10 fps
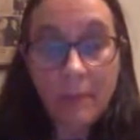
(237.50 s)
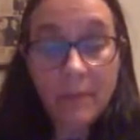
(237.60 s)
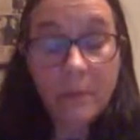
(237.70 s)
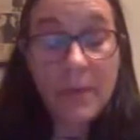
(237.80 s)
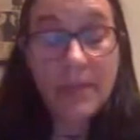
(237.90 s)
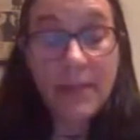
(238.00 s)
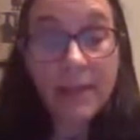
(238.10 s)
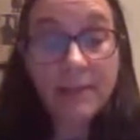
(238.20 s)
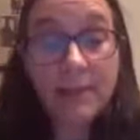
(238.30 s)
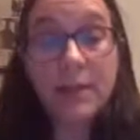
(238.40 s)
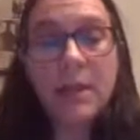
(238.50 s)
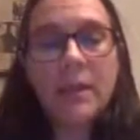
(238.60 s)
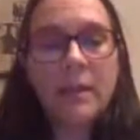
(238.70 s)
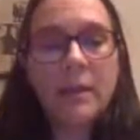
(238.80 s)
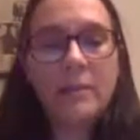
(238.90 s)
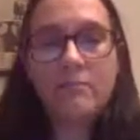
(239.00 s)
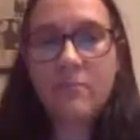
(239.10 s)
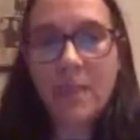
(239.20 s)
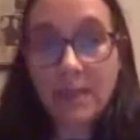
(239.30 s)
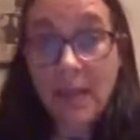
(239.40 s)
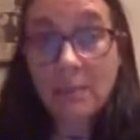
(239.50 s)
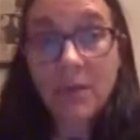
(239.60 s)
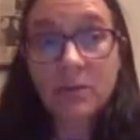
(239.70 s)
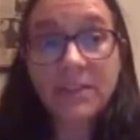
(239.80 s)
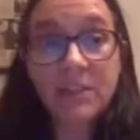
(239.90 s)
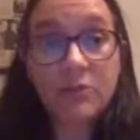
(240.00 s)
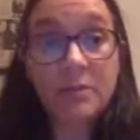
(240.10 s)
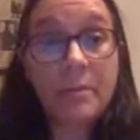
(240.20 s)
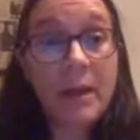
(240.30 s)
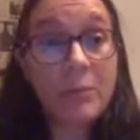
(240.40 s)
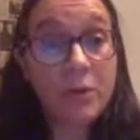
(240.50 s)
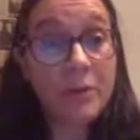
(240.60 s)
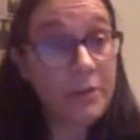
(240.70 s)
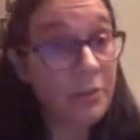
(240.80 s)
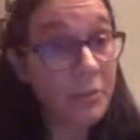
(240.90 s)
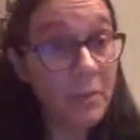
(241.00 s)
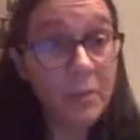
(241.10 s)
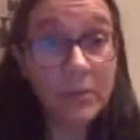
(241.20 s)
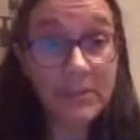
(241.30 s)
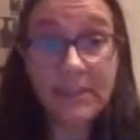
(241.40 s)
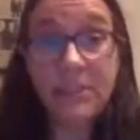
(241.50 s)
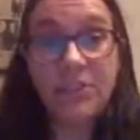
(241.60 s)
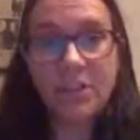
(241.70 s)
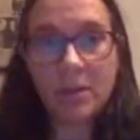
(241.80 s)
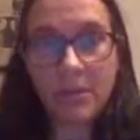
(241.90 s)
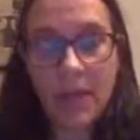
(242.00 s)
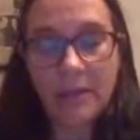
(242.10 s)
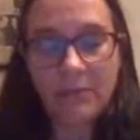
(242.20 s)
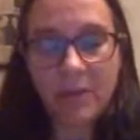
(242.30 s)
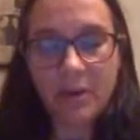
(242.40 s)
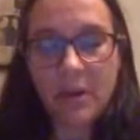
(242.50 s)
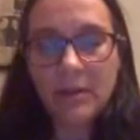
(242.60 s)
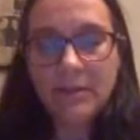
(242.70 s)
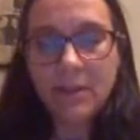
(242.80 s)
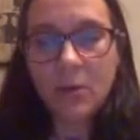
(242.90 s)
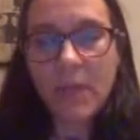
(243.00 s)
big data, it can be considered a byproduct of people's digital behavior. So